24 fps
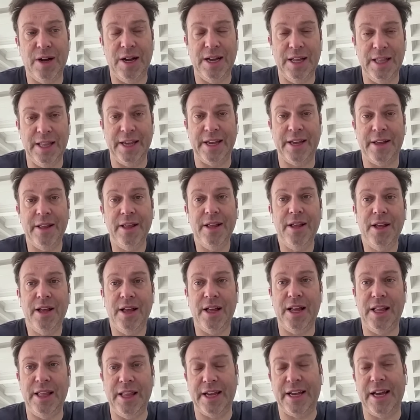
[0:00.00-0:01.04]

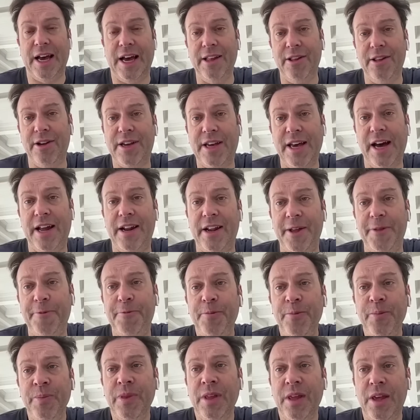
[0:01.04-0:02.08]
I look at
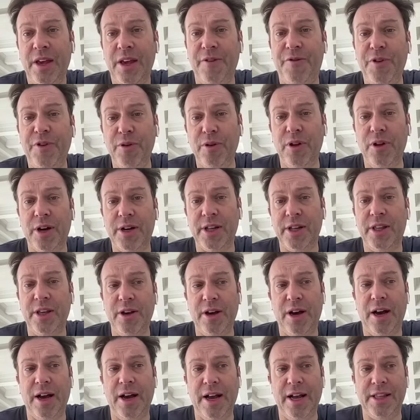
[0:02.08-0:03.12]
it. If you look at
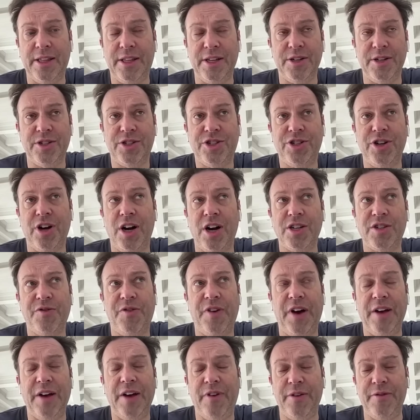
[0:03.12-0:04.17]
the
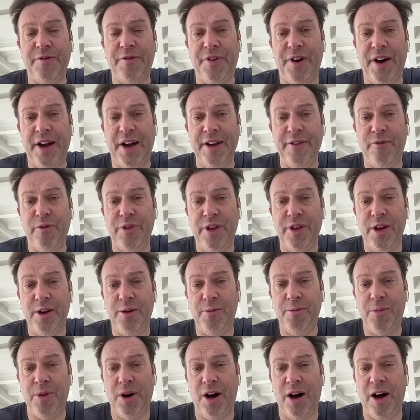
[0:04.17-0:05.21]
Sharks 5-on-5 with
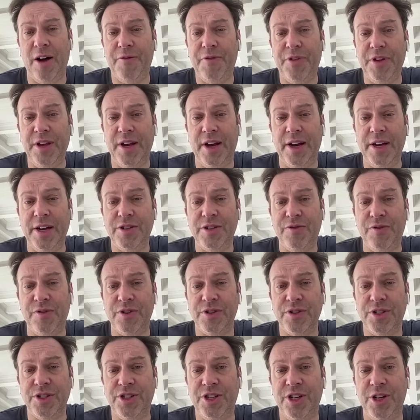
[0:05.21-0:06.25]
him off the ice
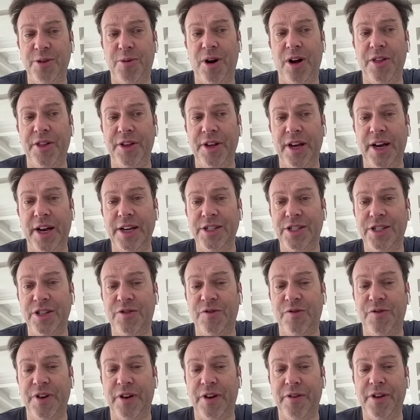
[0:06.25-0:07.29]
versus him on the
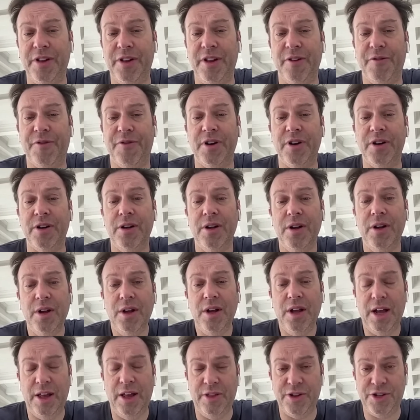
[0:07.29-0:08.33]
ice, it's very different.
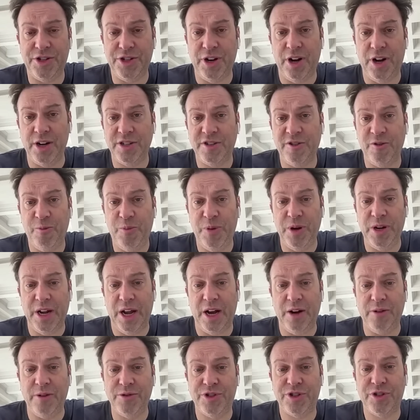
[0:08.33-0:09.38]
And the Sharks have
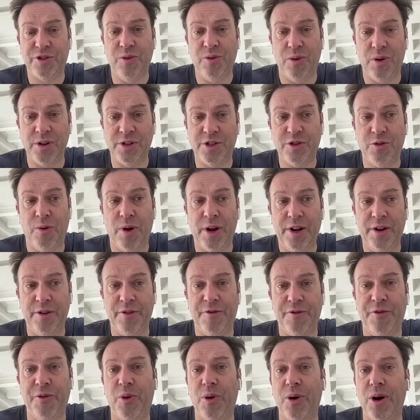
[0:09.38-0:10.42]
been outscored
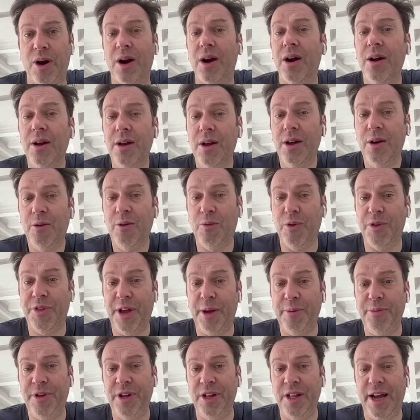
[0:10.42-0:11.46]
20-4
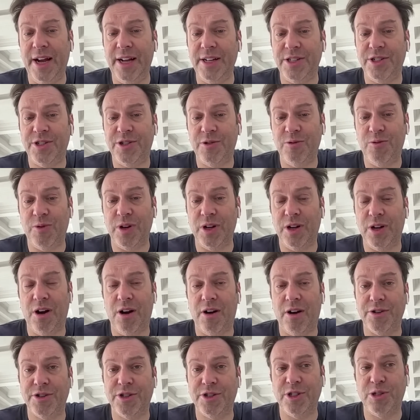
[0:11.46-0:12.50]
with empty nets when
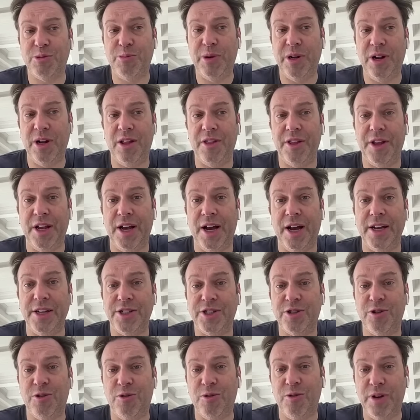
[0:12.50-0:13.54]
Karlsson's been on the
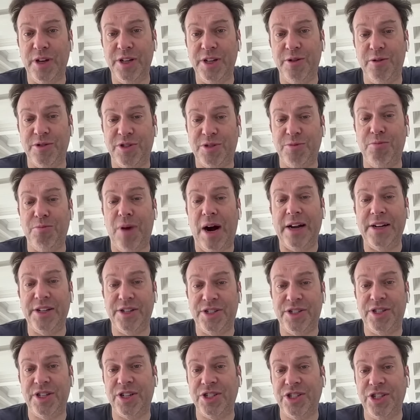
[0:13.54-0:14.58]
ice. So
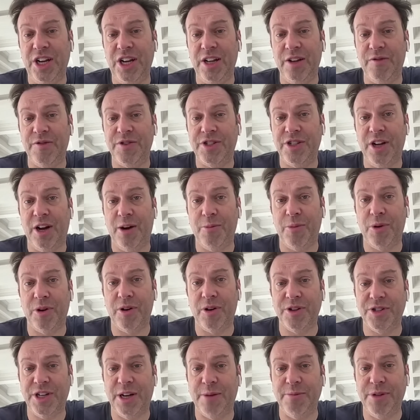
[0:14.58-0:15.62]
minus 16 of his
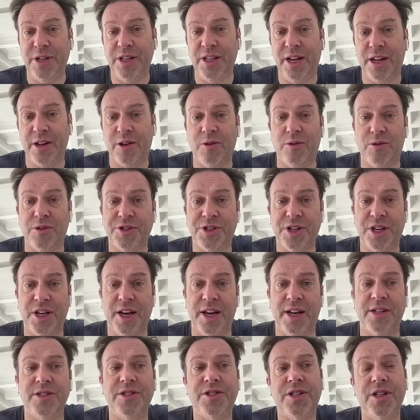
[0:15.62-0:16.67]
number is empty net goals
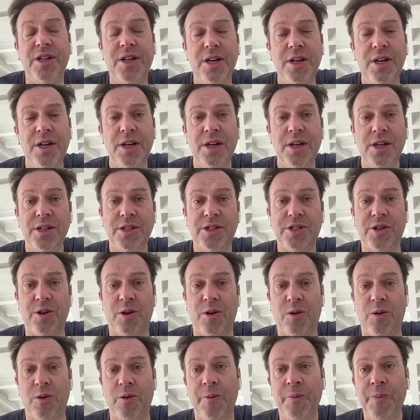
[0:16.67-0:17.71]
against.
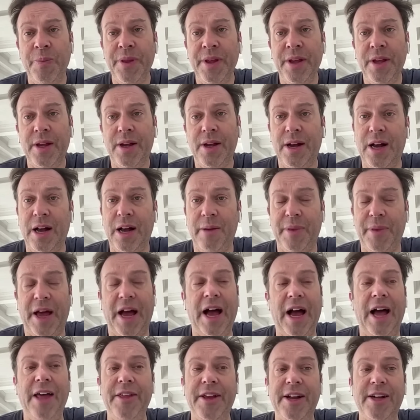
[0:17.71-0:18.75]
So
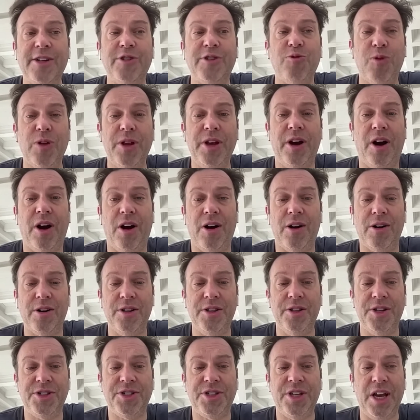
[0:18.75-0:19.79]
I think it's really
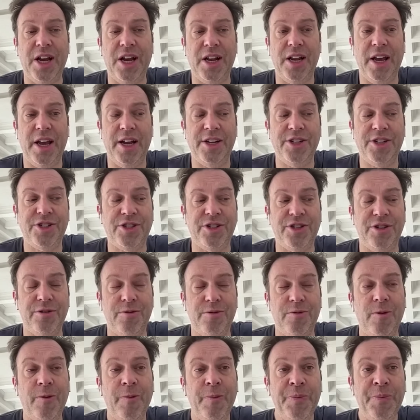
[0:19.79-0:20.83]
hard in this day and age
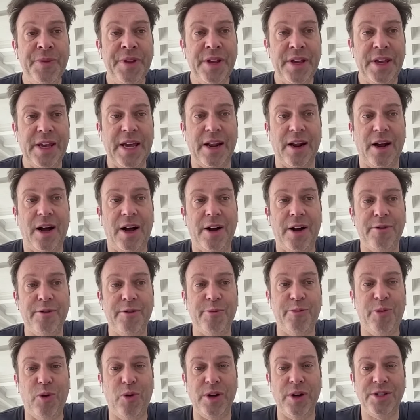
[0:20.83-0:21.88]
to get
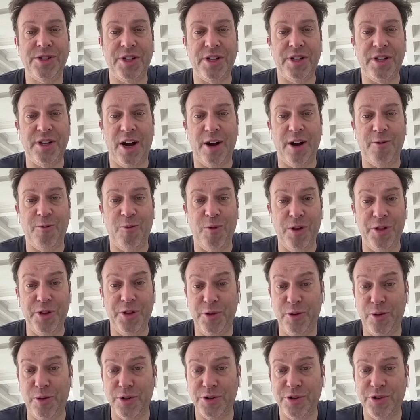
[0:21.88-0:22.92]
100 points and not
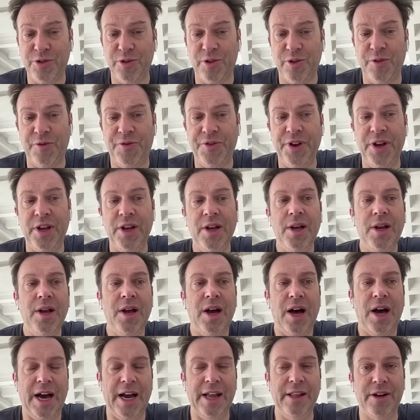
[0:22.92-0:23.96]
win the Norris Trophy.
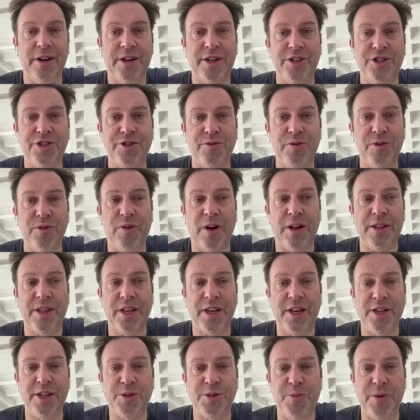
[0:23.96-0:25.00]
I look at Giroux.
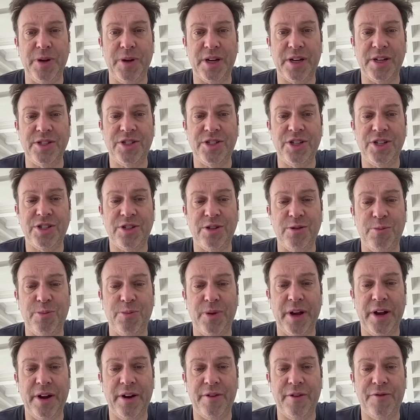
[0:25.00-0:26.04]
I think he's been a
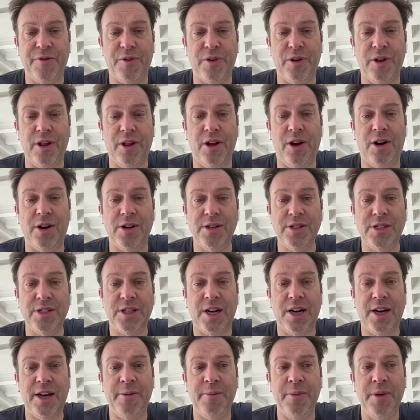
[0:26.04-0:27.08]
consistent player for a
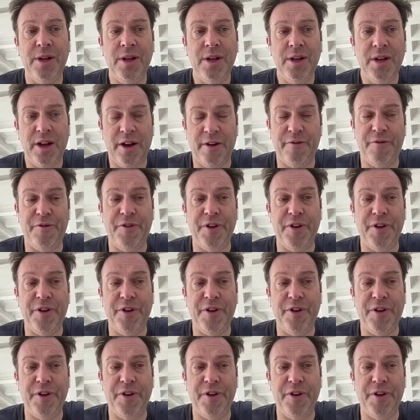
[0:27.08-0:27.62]
long time,